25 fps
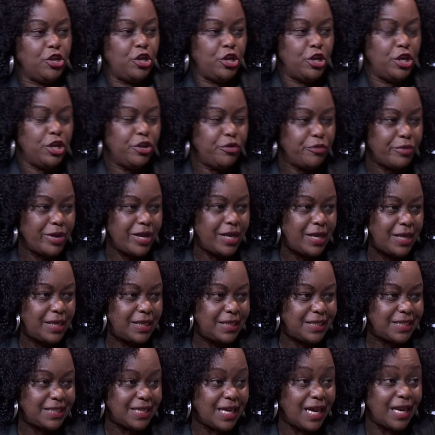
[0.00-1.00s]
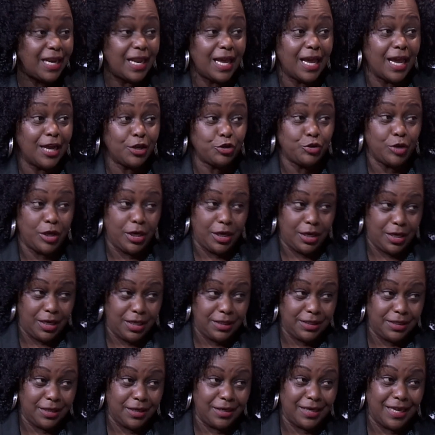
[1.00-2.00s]
He raised, and I actually
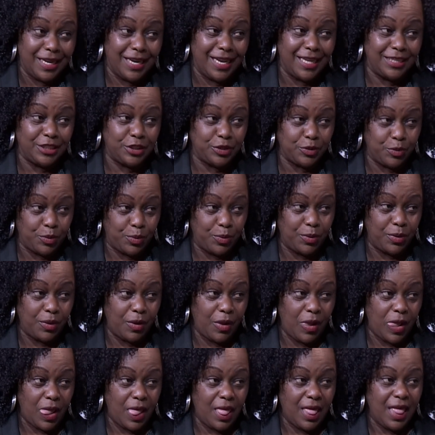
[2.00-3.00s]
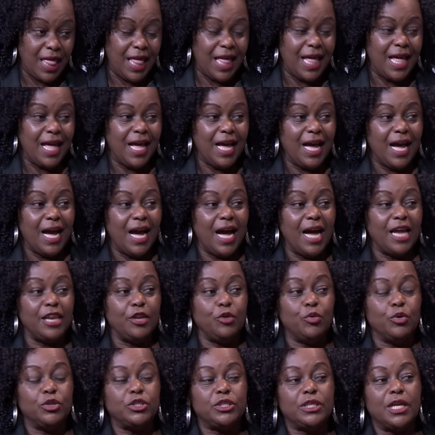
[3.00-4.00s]
listened and I saw. And he
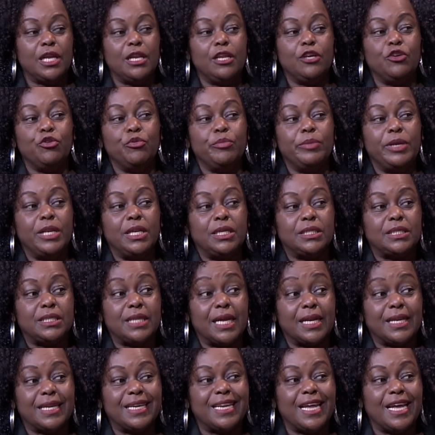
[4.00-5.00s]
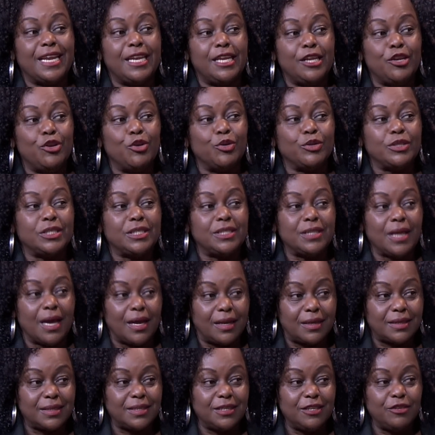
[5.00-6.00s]
was telling you, Millie started. I did not
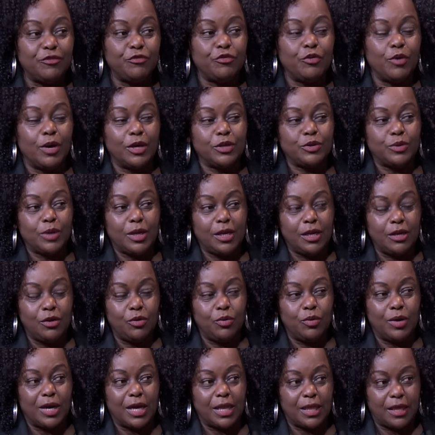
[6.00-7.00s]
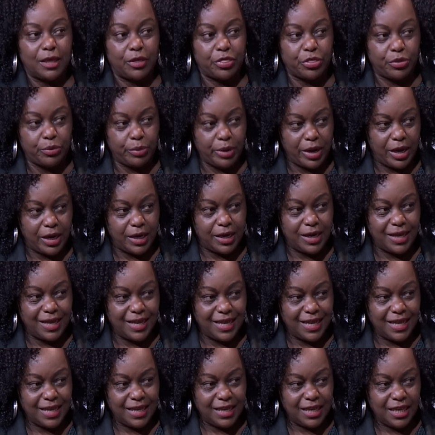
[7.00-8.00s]
start. If you actually look at the thread,
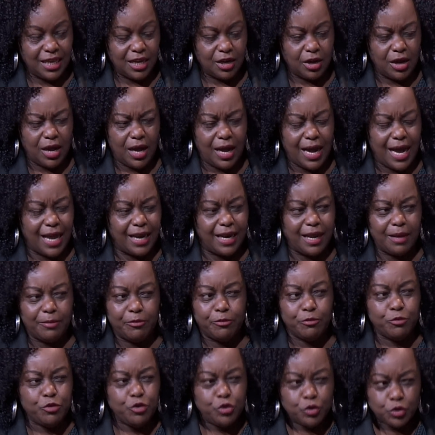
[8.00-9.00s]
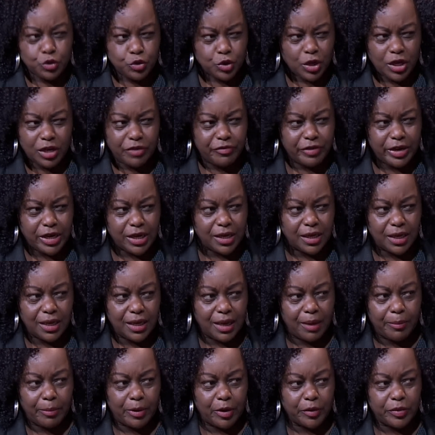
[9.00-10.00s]
and I'm usually very
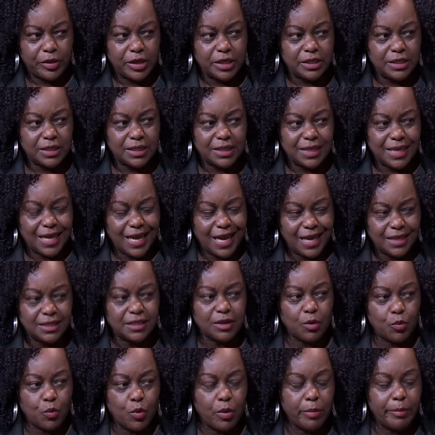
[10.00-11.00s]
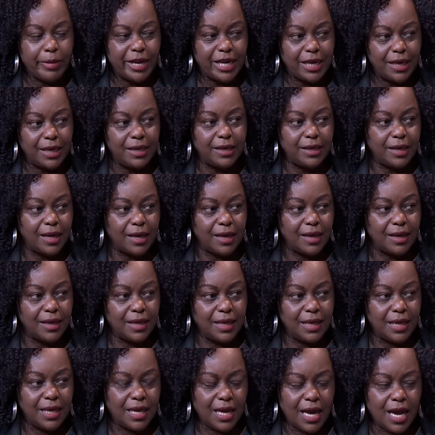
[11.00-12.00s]
clear about this as a woman leader,
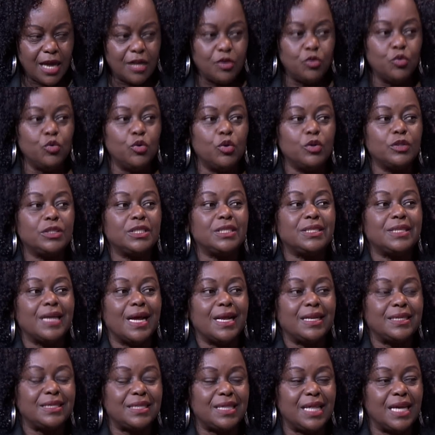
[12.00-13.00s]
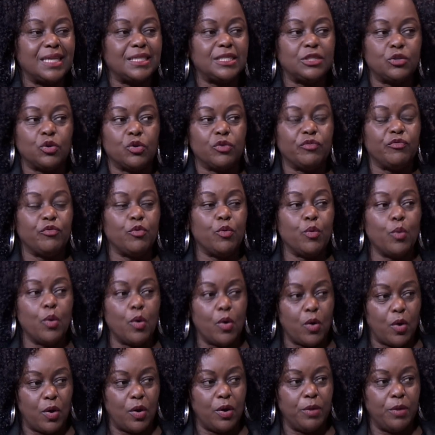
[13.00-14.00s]
I do not start that sort of war.